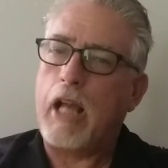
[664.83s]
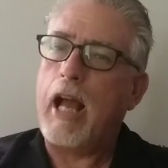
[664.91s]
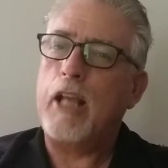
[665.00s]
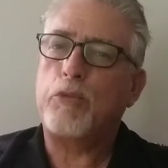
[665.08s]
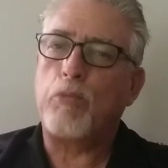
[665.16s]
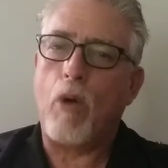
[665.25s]

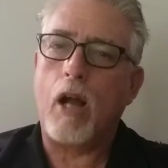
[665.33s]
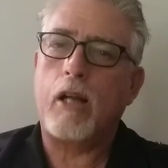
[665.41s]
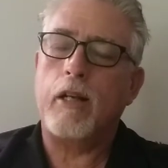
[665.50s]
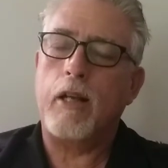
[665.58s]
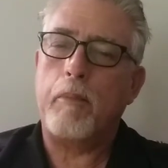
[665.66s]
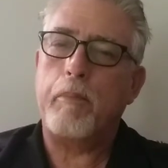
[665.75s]
guy's
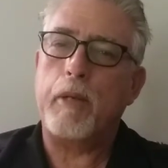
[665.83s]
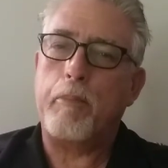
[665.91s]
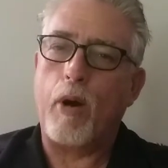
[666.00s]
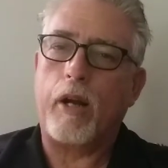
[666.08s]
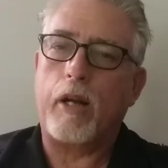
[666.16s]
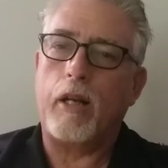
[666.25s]
walking up in
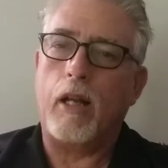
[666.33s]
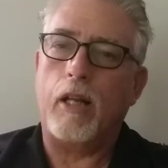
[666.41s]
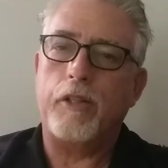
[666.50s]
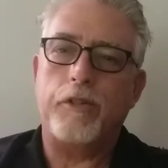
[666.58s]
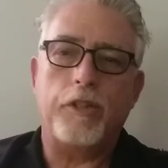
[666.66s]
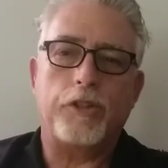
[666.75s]
the parking
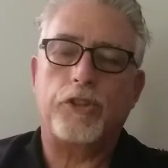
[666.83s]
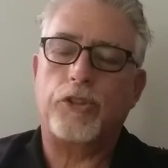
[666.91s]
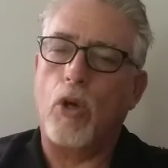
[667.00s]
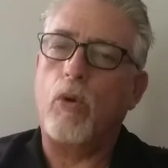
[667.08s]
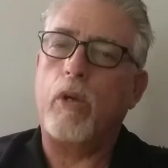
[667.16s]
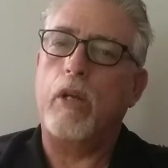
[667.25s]
lot, just
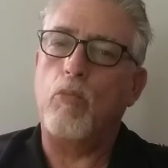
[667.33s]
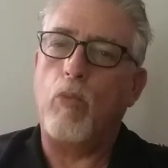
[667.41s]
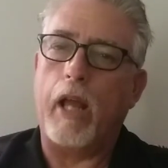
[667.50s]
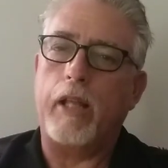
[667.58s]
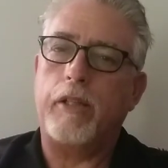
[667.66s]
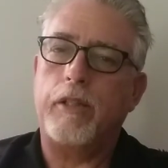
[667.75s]

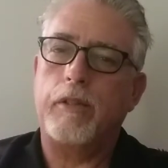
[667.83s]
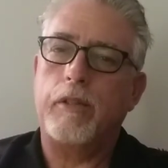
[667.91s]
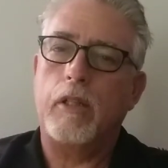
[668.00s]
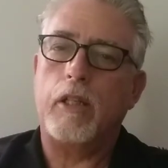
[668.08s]
soaking wet.